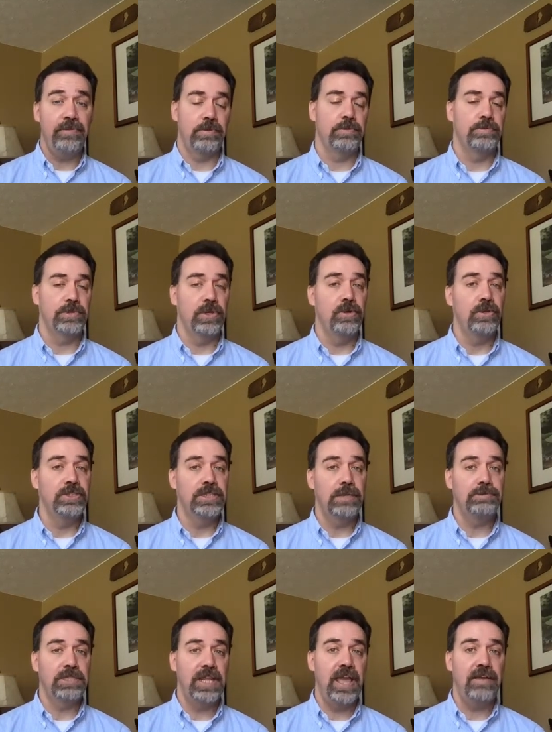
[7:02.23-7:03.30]
I'm going to put the whole
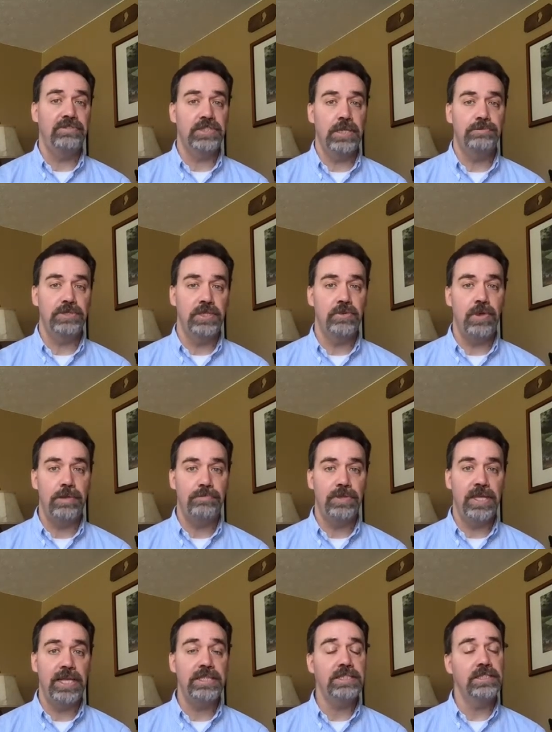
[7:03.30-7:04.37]
steps and half steps in the right
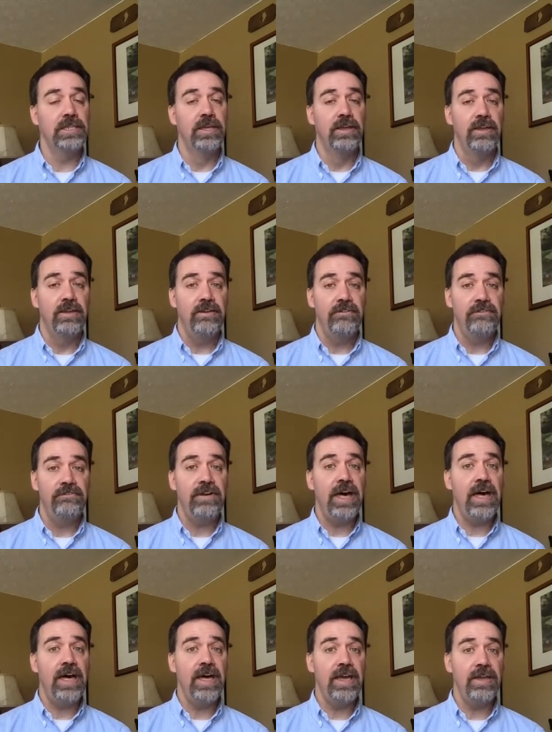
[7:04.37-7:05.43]
place,
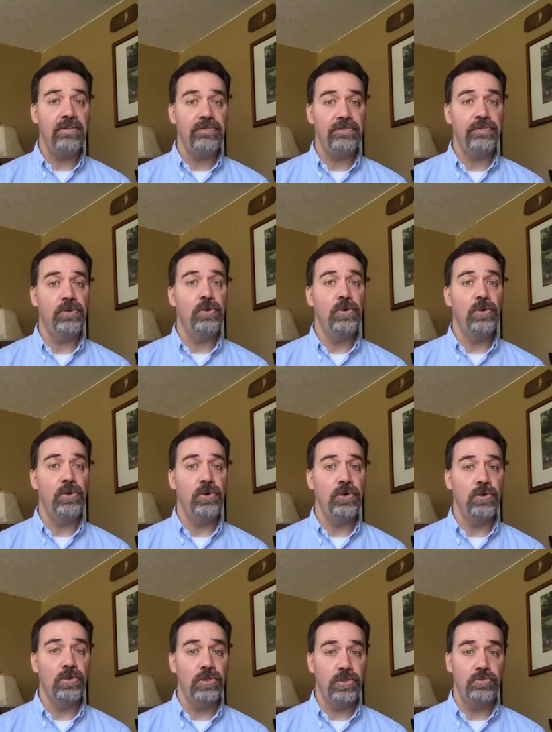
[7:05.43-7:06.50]
5,
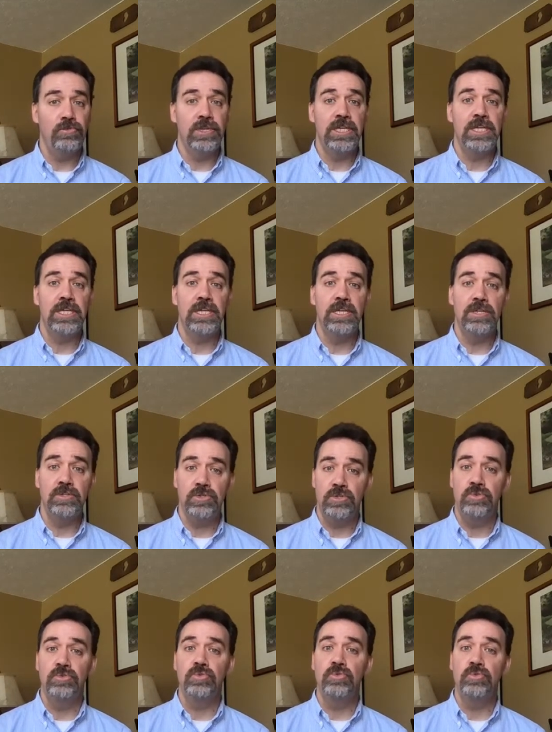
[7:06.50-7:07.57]
4, 3,
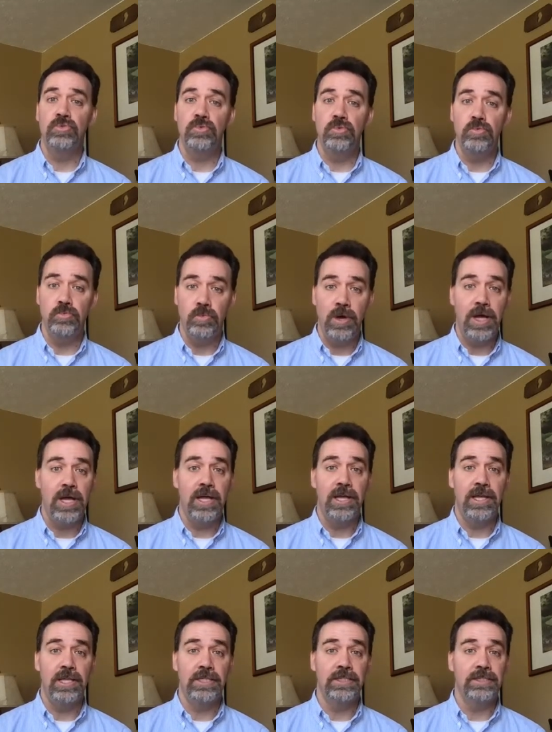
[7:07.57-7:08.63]
2,
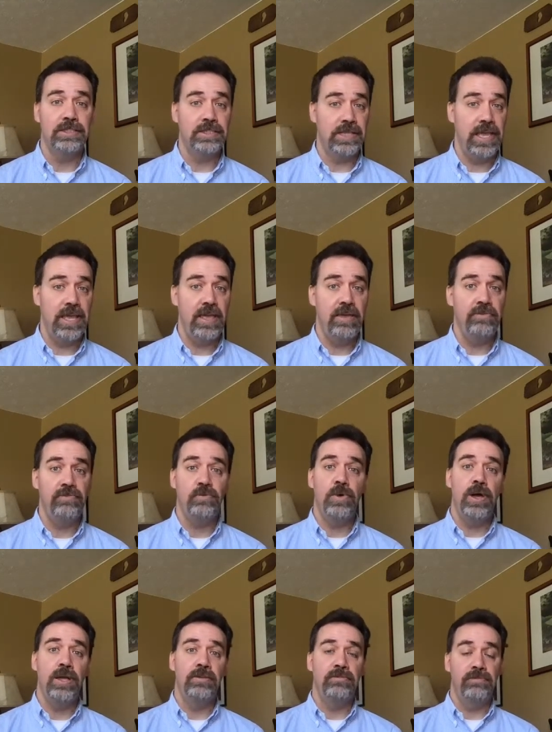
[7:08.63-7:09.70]
1, 7,
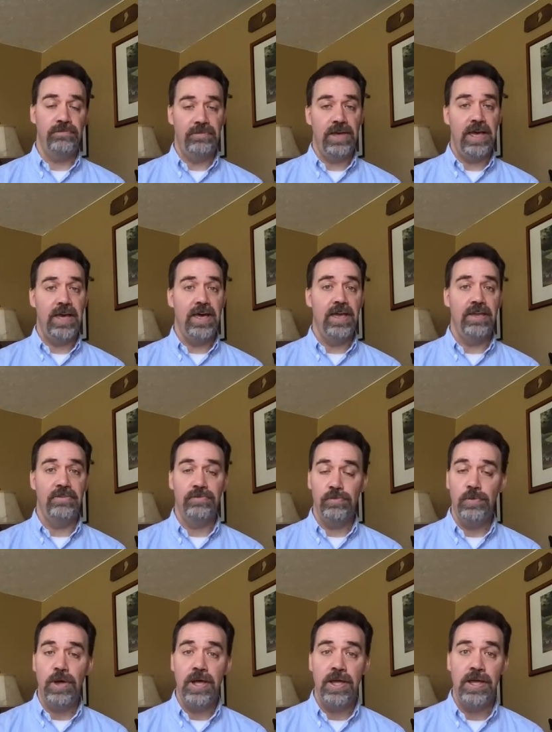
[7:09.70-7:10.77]
1, 5,
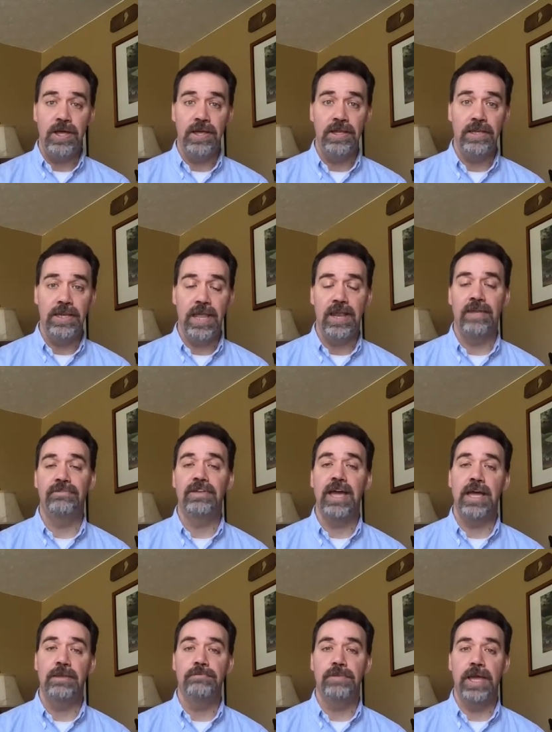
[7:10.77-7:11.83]
1, and I've
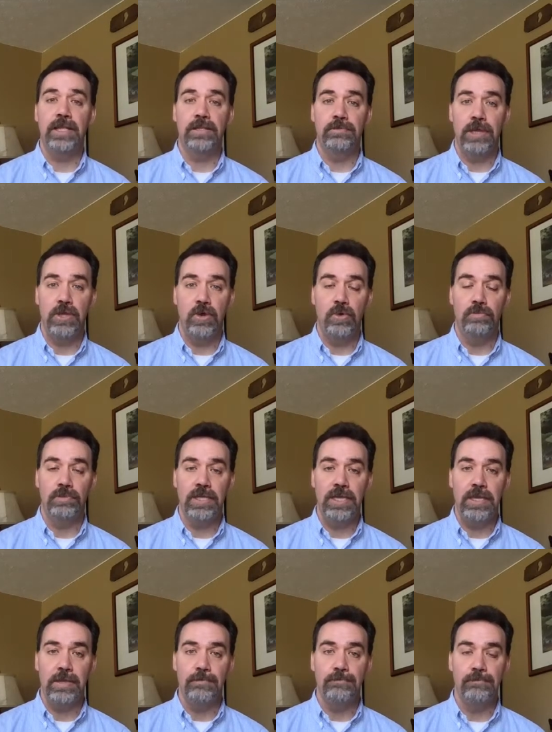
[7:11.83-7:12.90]
gotten back to my home
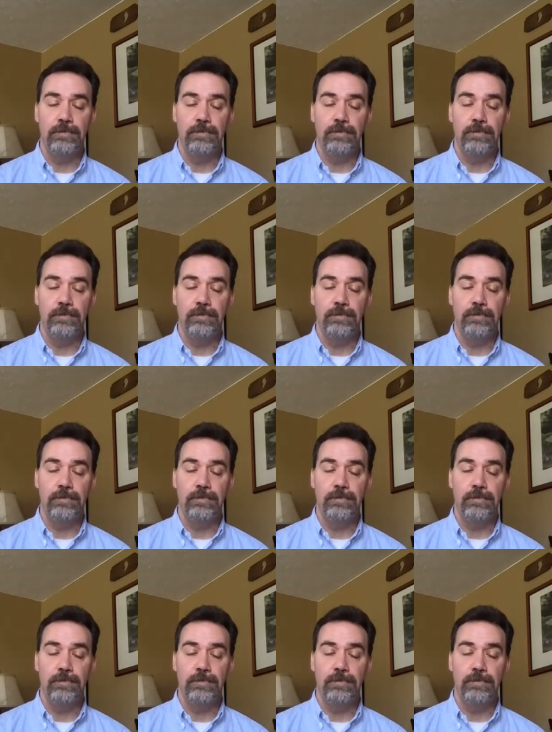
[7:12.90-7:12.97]
key.